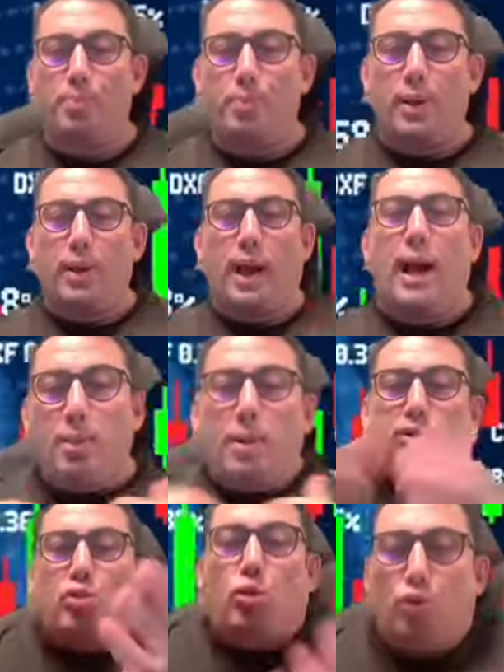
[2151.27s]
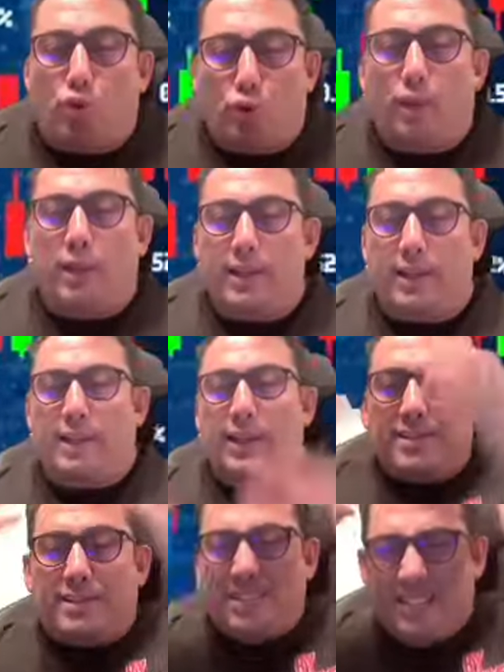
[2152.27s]
I must control it, and
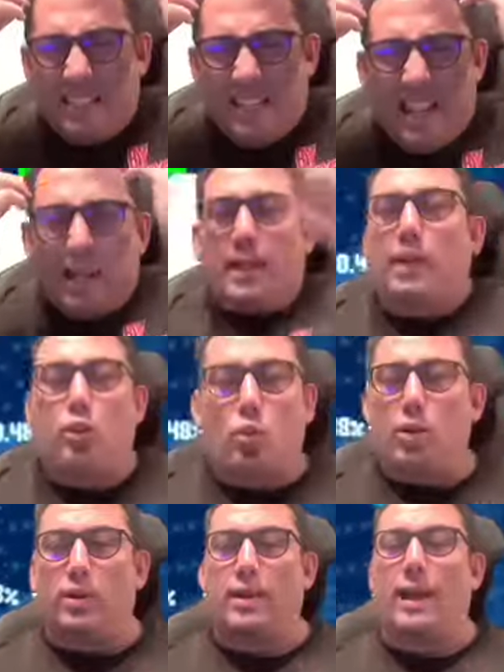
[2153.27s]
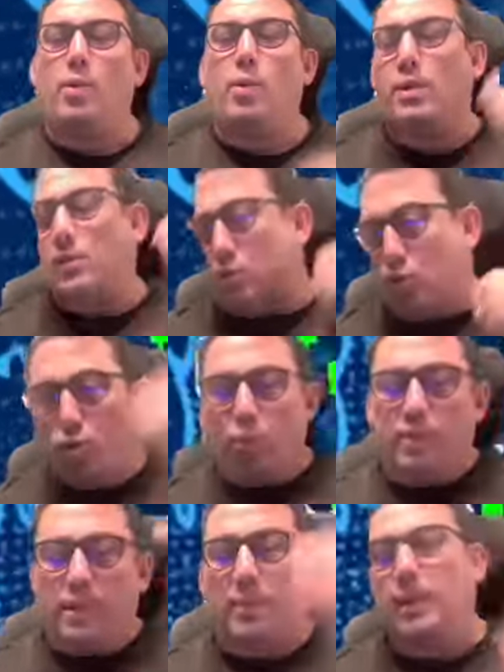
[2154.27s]
that's not I don't want. I want do
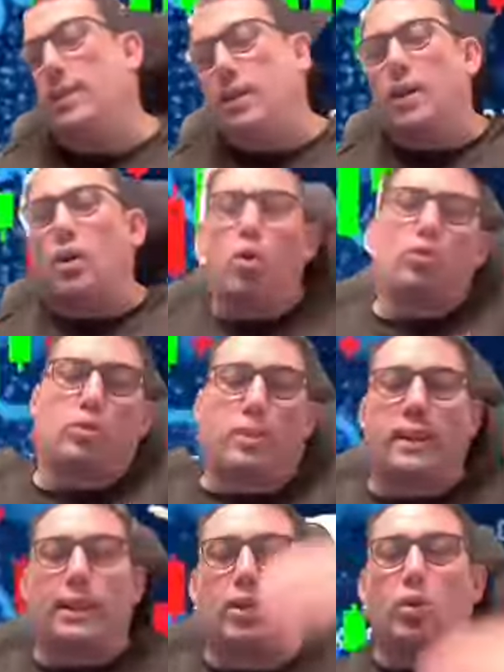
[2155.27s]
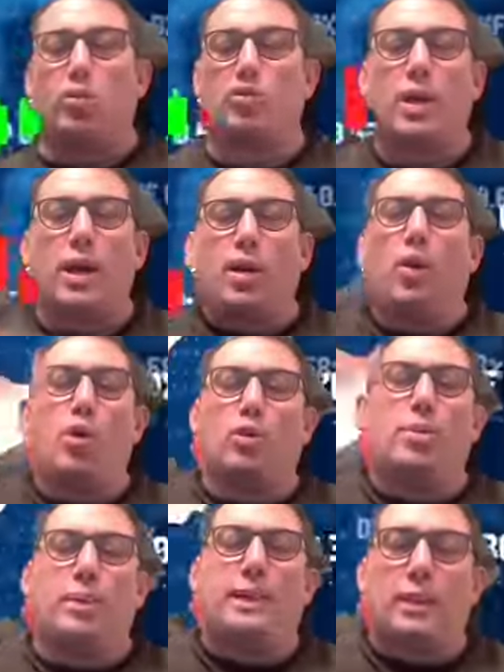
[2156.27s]
something automatically goes
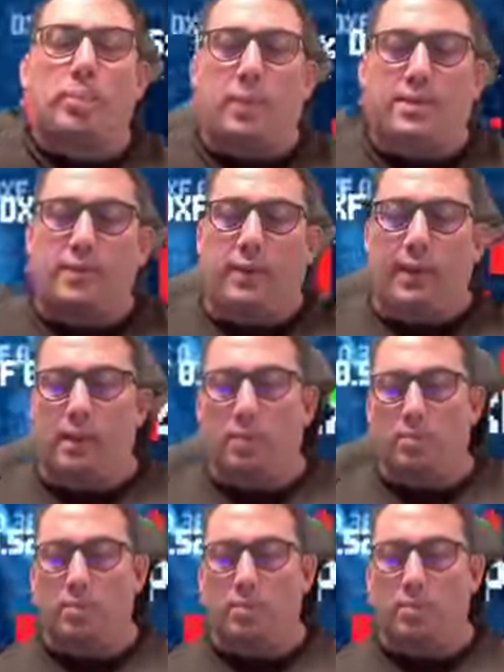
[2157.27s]
automatically passive income.